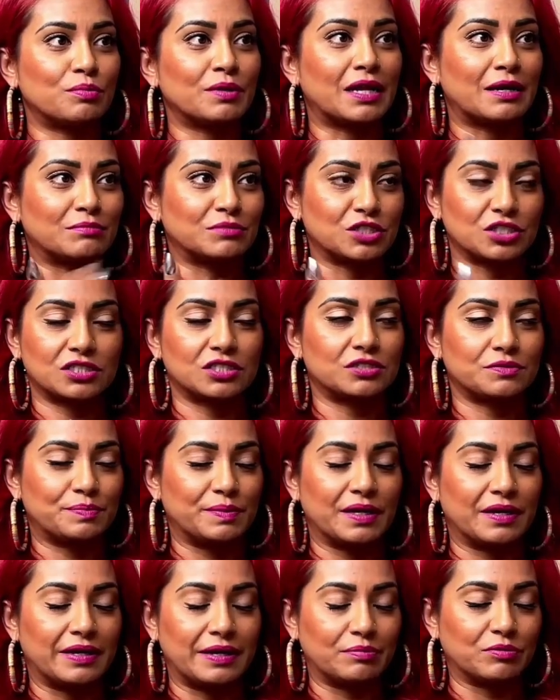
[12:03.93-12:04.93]
I'm just
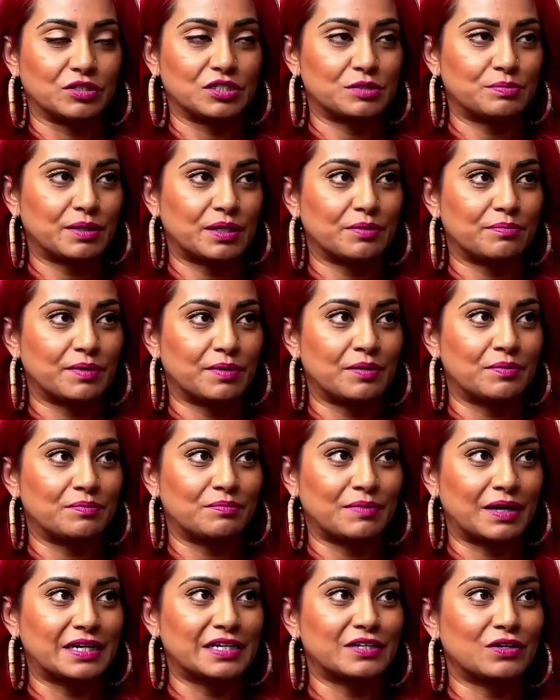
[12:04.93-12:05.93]
able to speak about
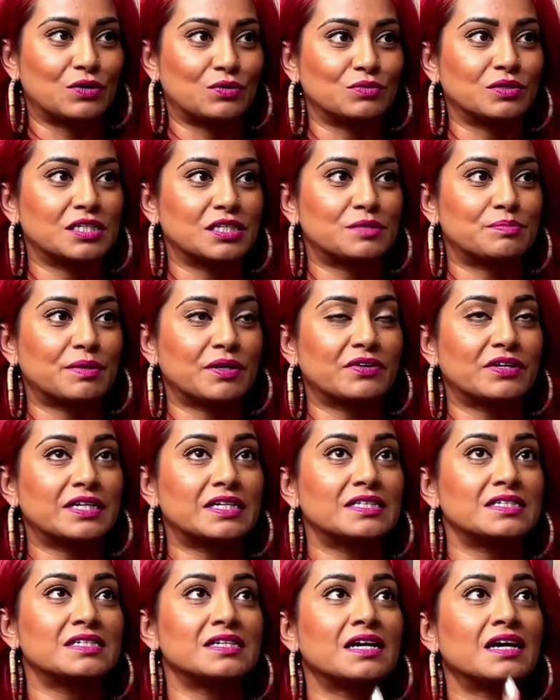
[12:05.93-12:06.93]
my own
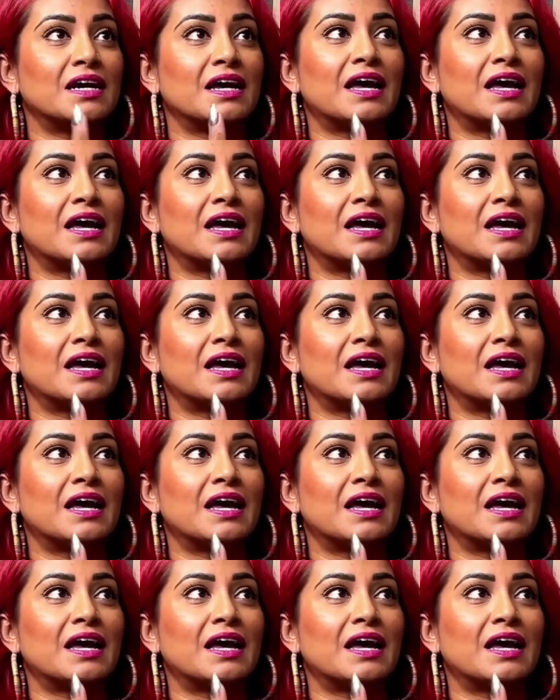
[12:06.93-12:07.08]
experience.